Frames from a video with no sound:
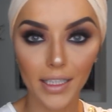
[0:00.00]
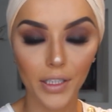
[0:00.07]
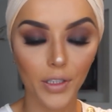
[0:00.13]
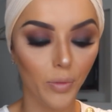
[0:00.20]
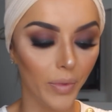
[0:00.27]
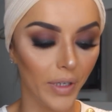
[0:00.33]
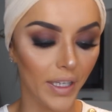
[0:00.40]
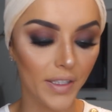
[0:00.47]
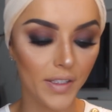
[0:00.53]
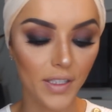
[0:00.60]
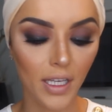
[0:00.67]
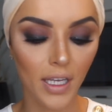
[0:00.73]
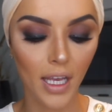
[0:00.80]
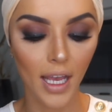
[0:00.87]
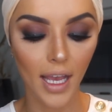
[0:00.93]
little bit.
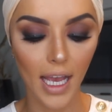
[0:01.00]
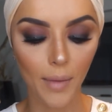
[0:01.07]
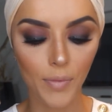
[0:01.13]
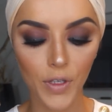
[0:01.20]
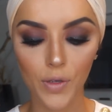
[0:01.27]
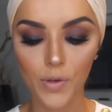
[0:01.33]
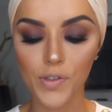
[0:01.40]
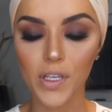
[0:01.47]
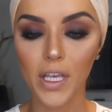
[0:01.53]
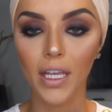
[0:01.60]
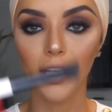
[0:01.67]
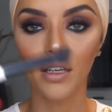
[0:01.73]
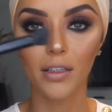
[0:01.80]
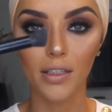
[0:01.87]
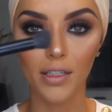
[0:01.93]
I'm
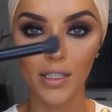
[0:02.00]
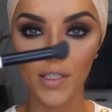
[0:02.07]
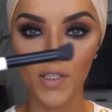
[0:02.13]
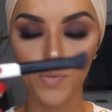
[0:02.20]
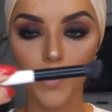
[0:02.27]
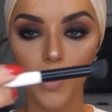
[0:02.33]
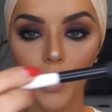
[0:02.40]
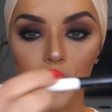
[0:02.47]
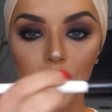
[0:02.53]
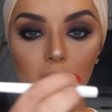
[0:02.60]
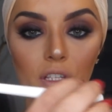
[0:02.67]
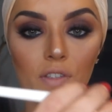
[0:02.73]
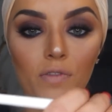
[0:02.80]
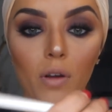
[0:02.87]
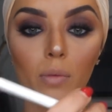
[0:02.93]
using this brush.
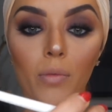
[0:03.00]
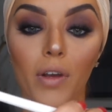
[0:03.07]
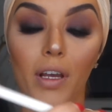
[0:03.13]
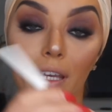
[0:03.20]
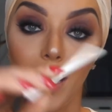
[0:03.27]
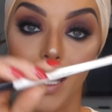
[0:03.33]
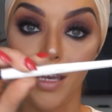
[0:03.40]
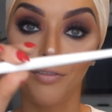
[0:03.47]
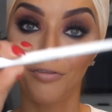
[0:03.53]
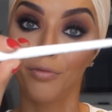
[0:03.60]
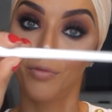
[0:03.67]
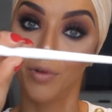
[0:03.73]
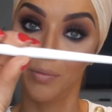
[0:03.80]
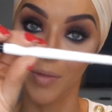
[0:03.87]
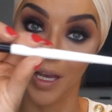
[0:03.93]
It's from
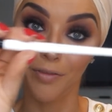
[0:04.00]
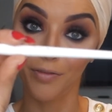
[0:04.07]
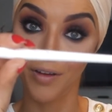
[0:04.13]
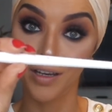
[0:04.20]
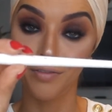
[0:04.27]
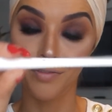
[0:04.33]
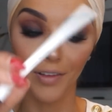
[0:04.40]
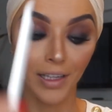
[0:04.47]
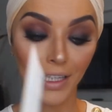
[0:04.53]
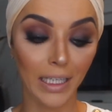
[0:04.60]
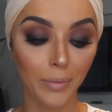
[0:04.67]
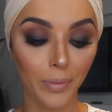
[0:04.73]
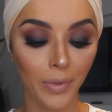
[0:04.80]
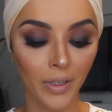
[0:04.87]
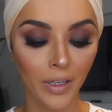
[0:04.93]
my friend
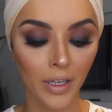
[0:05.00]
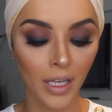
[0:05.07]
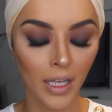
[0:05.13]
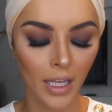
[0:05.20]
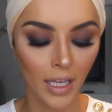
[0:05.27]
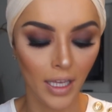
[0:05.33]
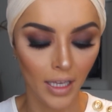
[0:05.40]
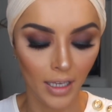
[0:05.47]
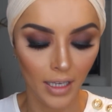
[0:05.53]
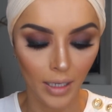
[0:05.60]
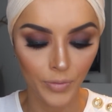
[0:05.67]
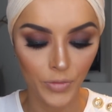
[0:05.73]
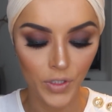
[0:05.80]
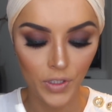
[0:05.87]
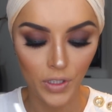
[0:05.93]
Philip.
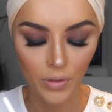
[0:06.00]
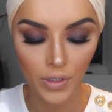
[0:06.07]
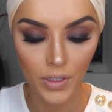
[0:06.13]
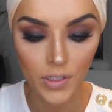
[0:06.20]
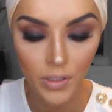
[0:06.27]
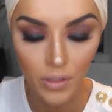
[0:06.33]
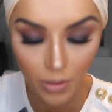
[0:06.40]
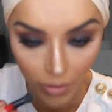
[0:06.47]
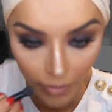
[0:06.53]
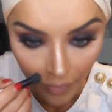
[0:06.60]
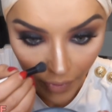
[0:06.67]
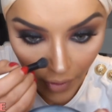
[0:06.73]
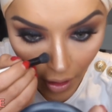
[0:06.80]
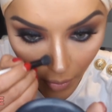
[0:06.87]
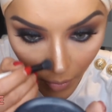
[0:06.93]
I'm just going to
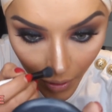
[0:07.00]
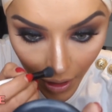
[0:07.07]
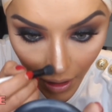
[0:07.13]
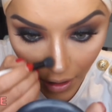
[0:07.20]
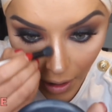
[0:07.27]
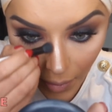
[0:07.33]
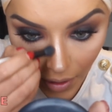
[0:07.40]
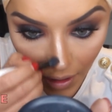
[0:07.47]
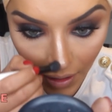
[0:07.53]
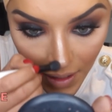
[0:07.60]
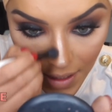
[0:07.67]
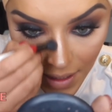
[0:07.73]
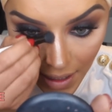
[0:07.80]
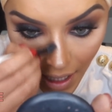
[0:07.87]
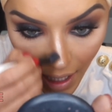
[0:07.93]
put a little bit on the
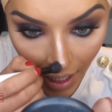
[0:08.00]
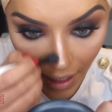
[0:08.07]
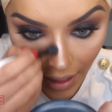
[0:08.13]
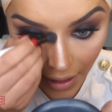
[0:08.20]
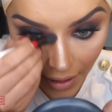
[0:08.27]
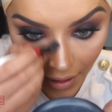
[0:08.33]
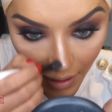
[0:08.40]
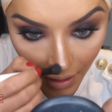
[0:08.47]
side.